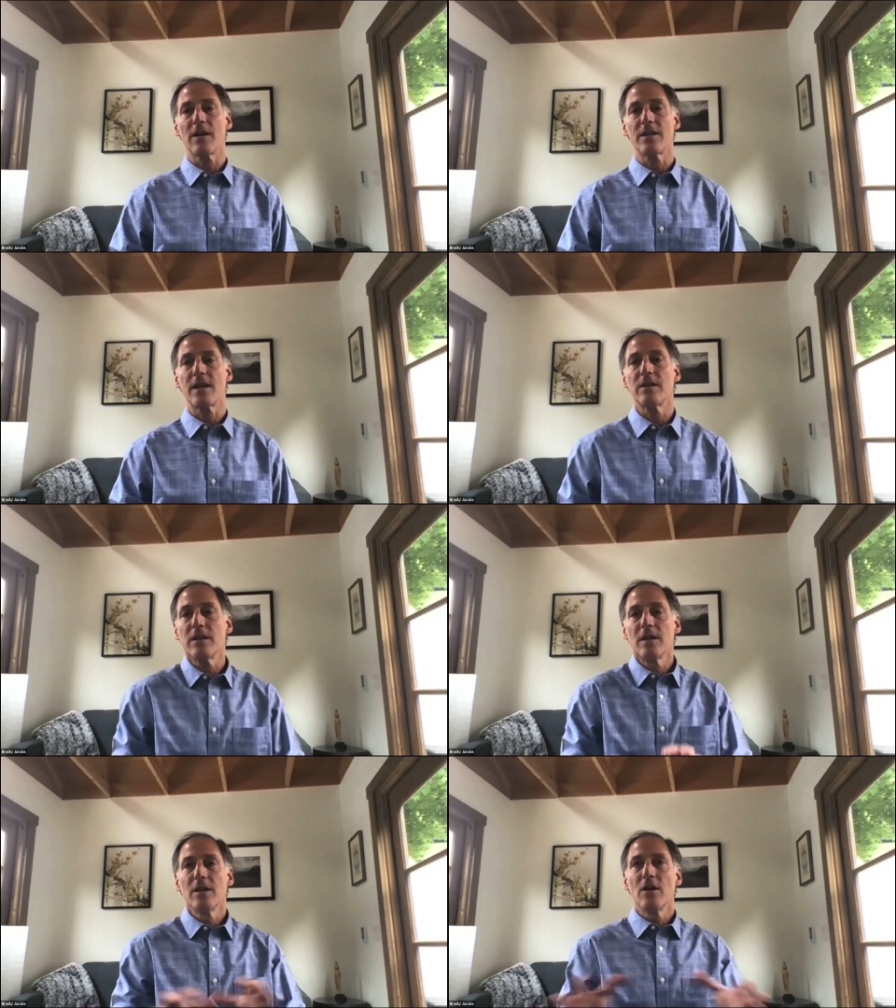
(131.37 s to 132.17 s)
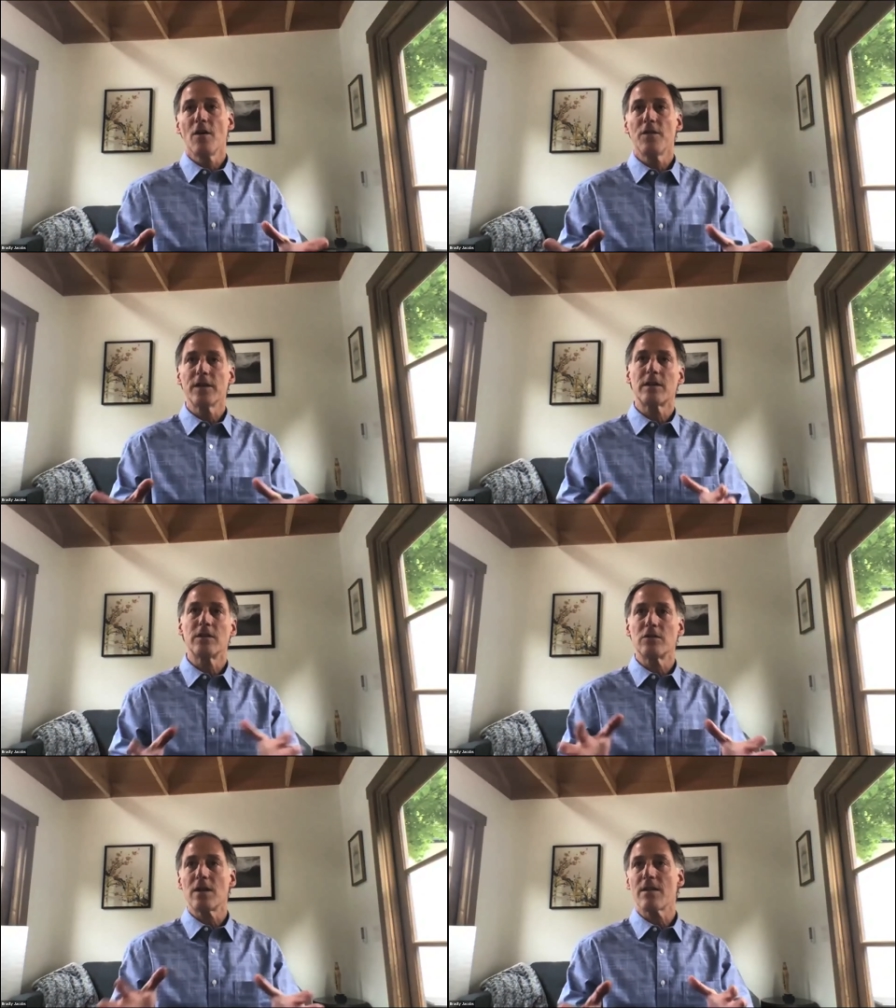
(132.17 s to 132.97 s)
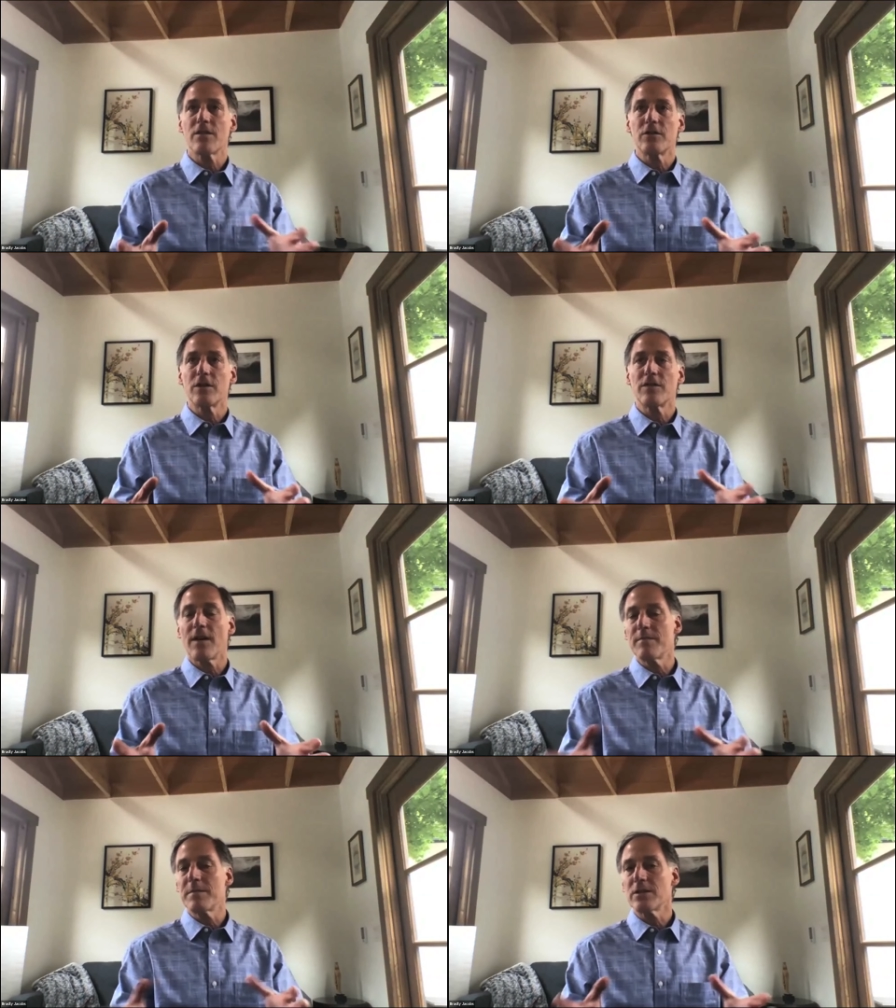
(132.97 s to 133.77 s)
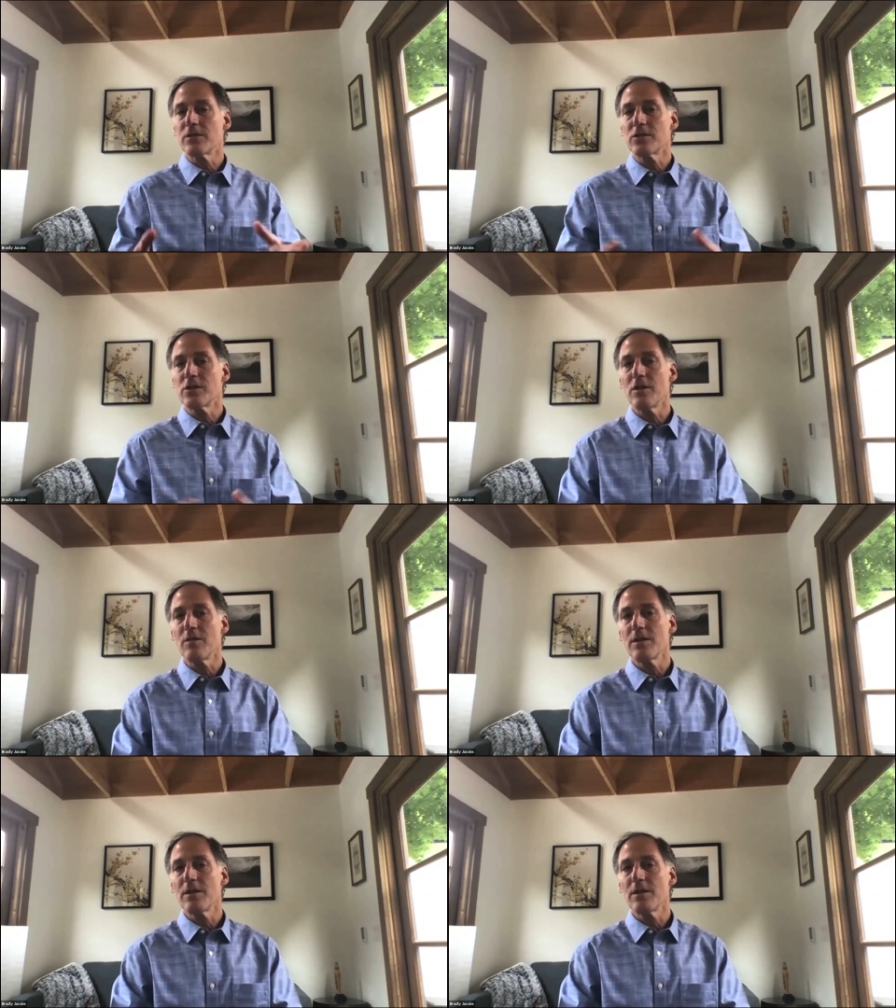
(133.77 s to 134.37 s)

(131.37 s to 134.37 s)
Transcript: And then hopefully it can do that in 35 minutes or so,